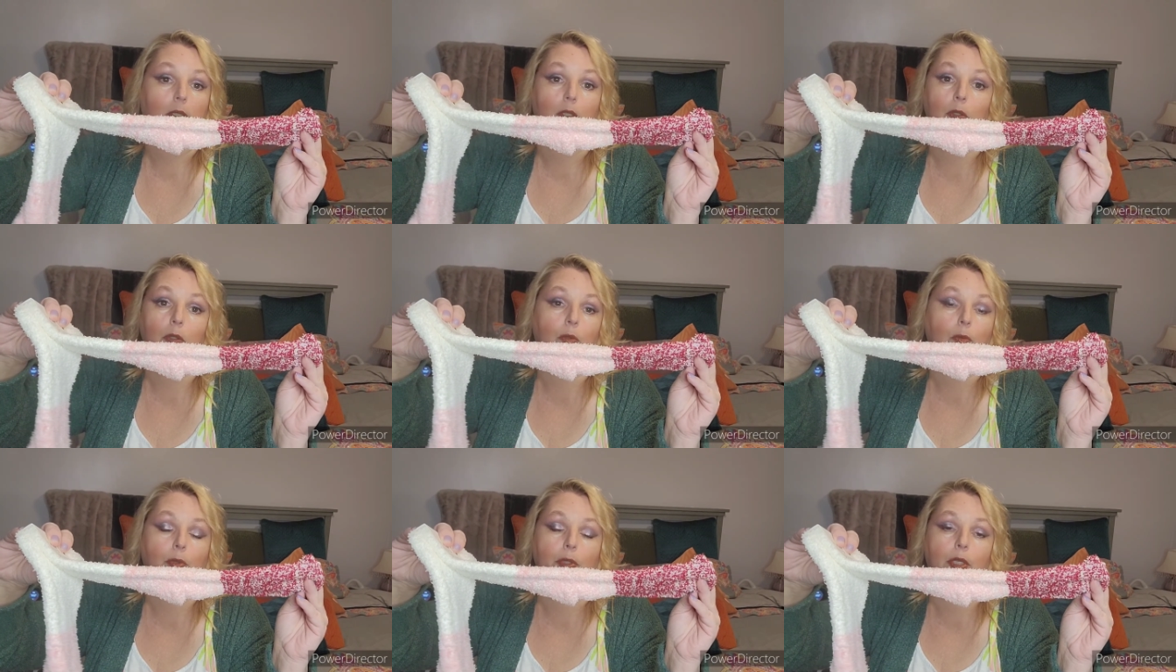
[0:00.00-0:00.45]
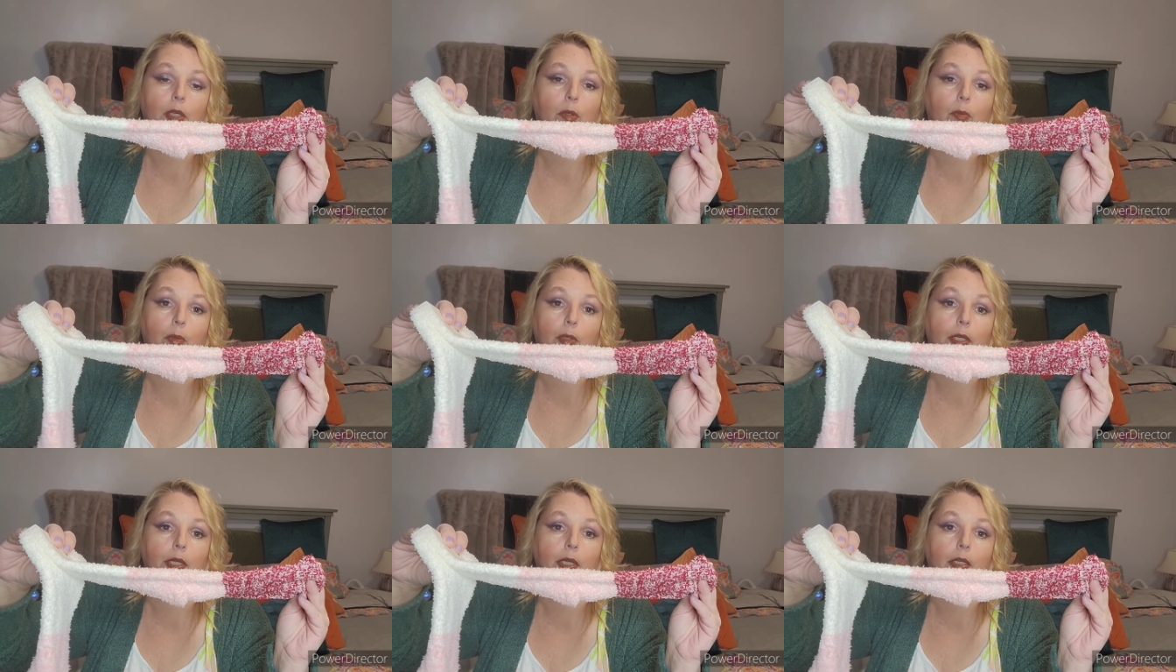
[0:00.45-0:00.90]
Don't know where the
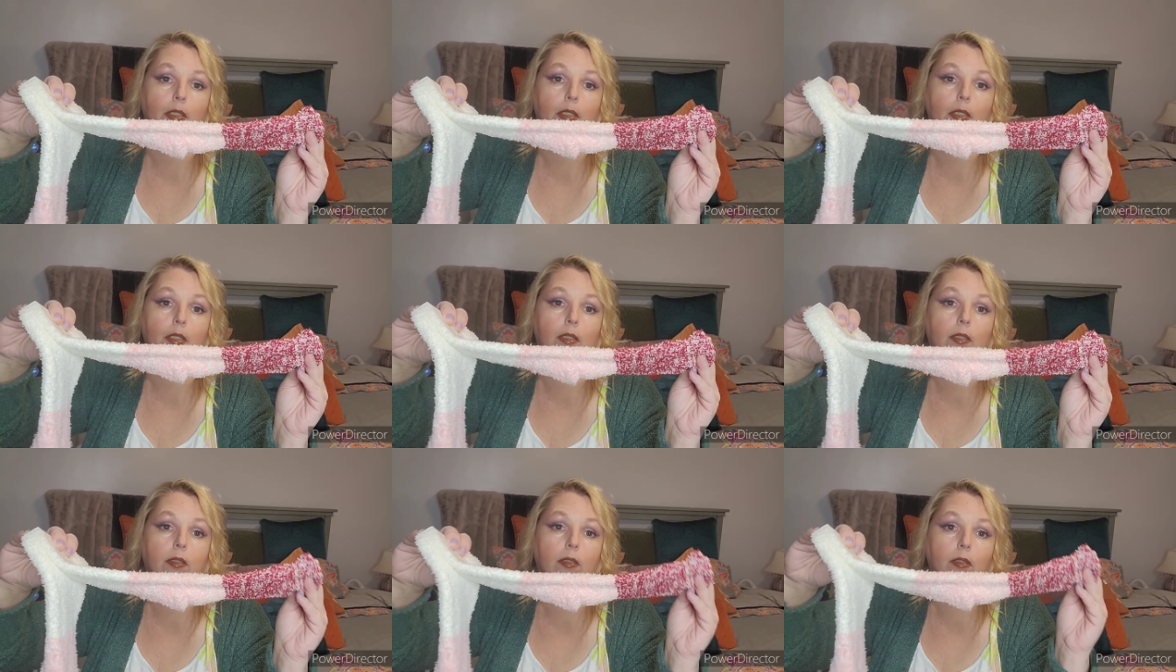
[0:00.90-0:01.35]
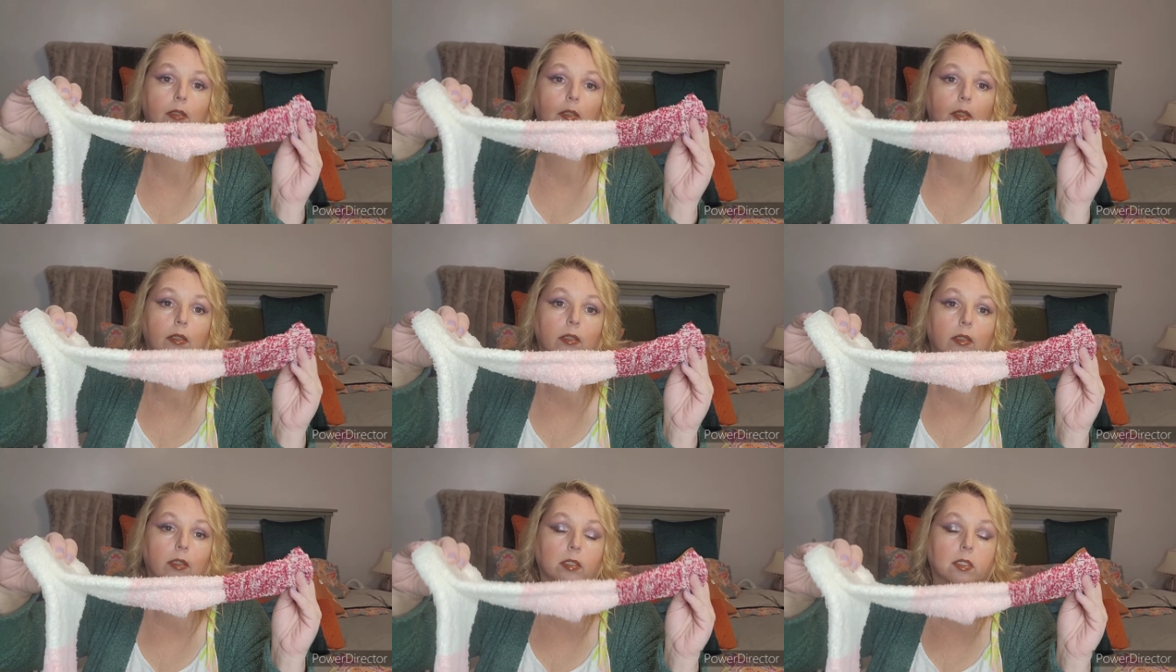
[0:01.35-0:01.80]
other one is.
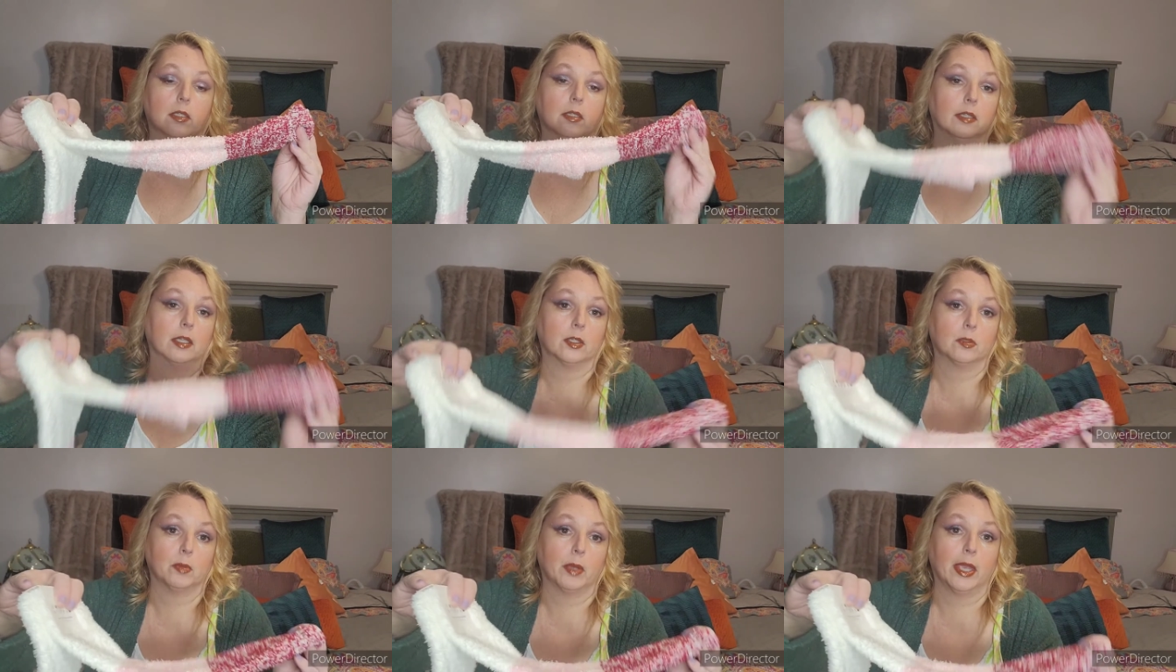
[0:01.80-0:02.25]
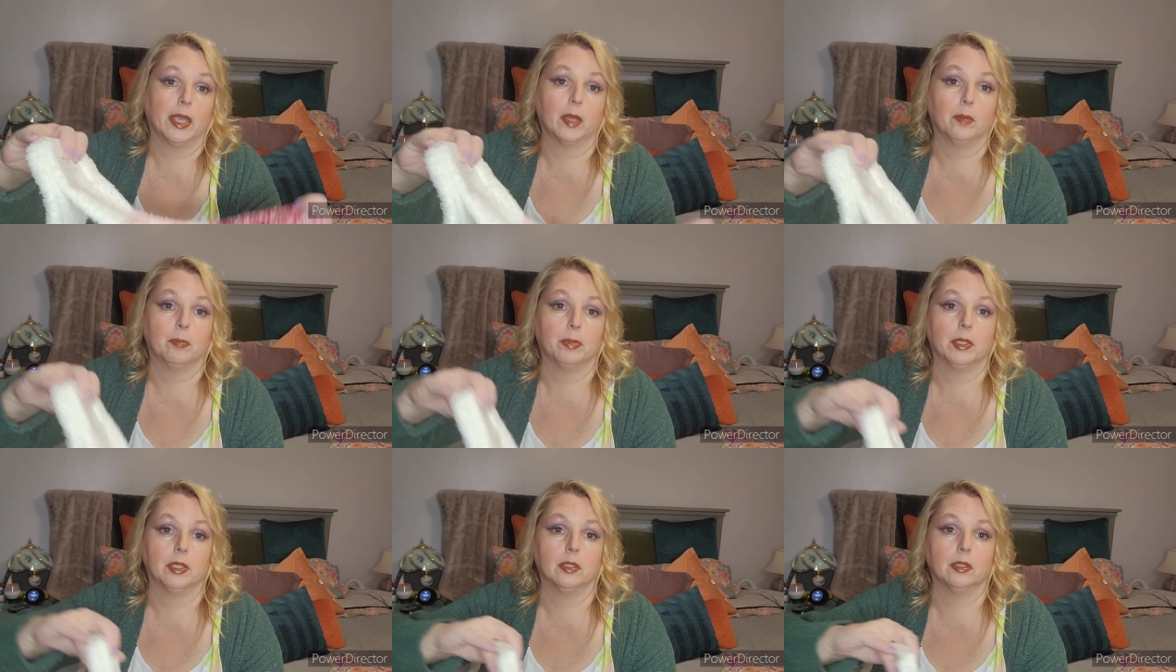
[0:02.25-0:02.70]
That's what
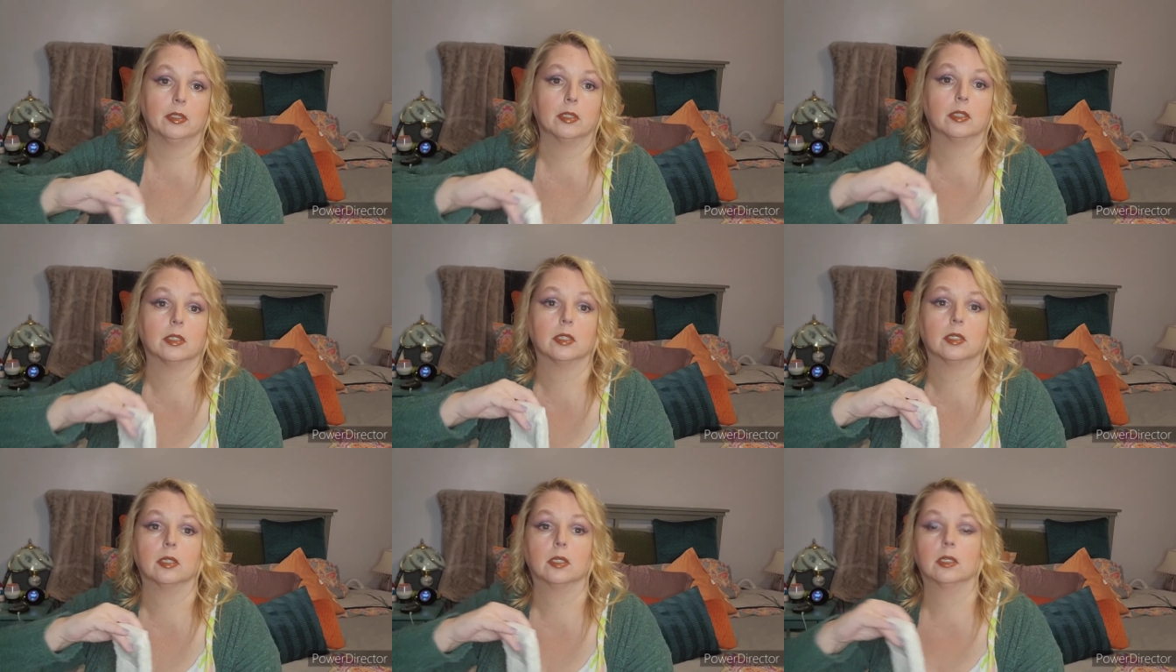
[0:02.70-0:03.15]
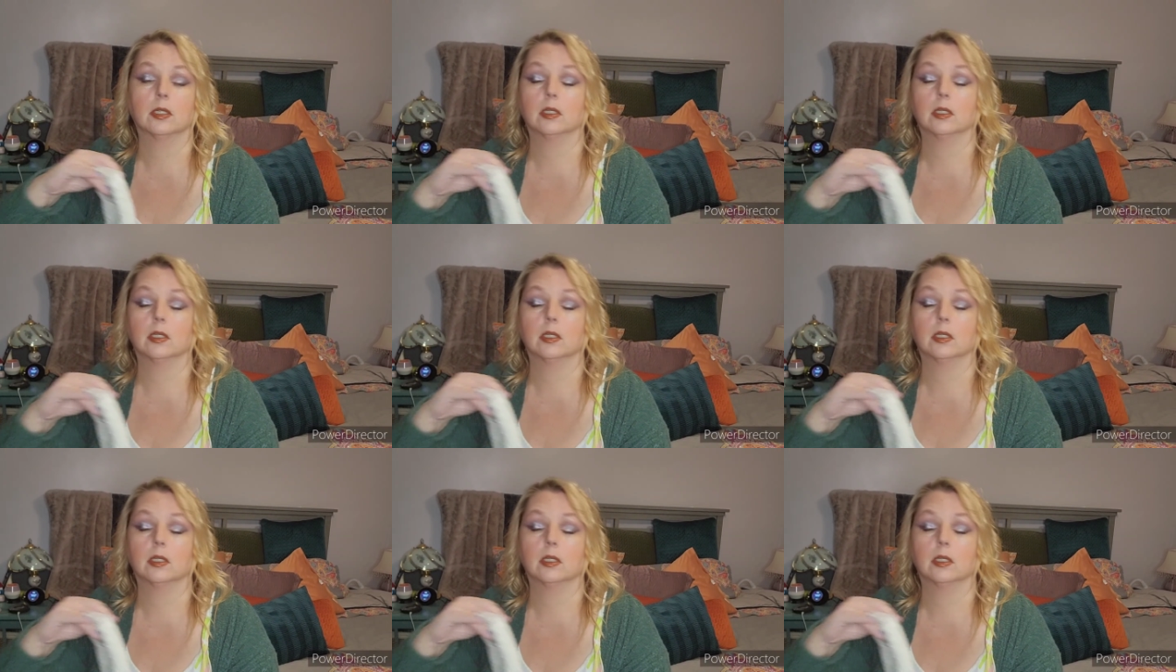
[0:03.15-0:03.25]
happens.